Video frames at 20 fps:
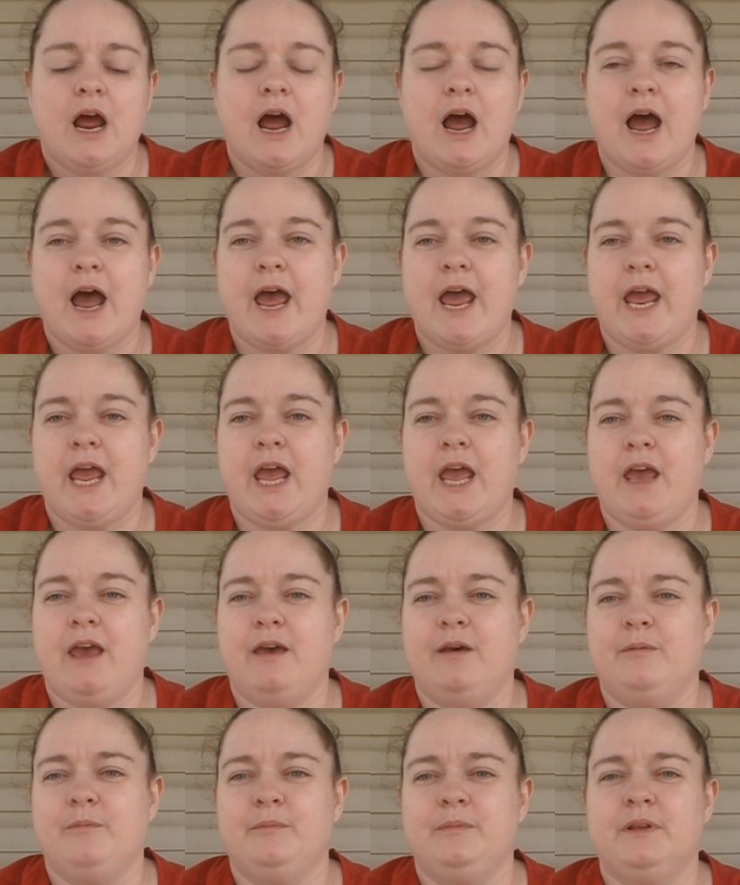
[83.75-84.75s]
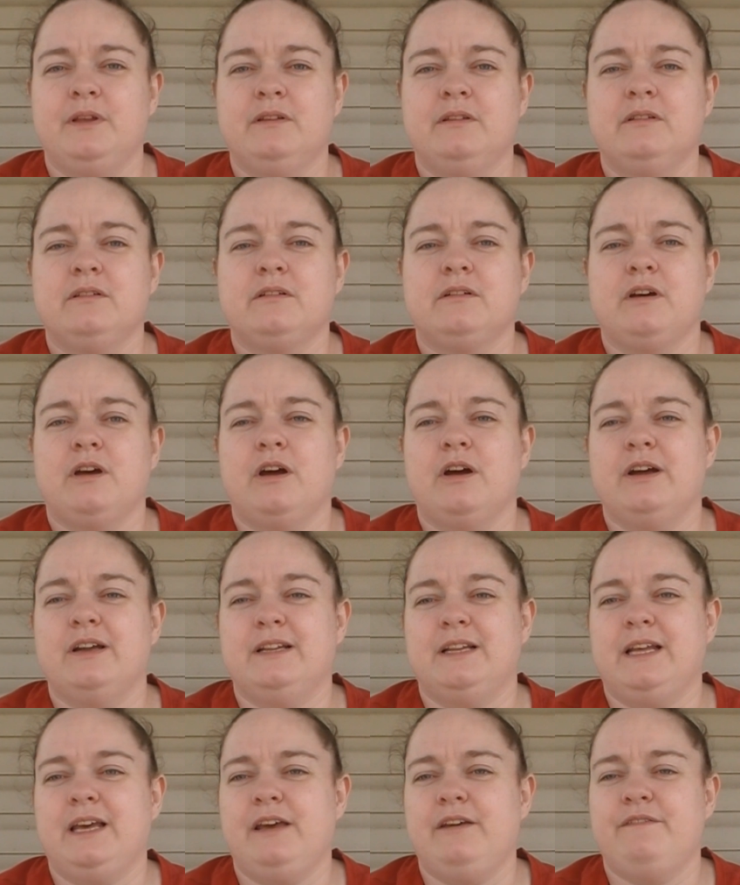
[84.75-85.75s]
I am
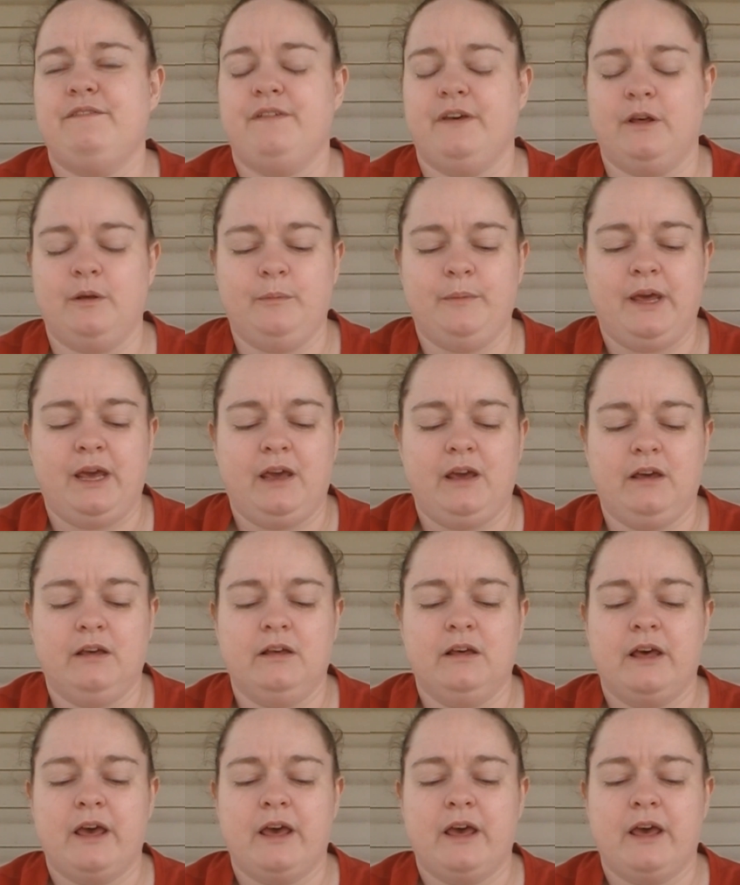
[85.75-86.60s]
currently filming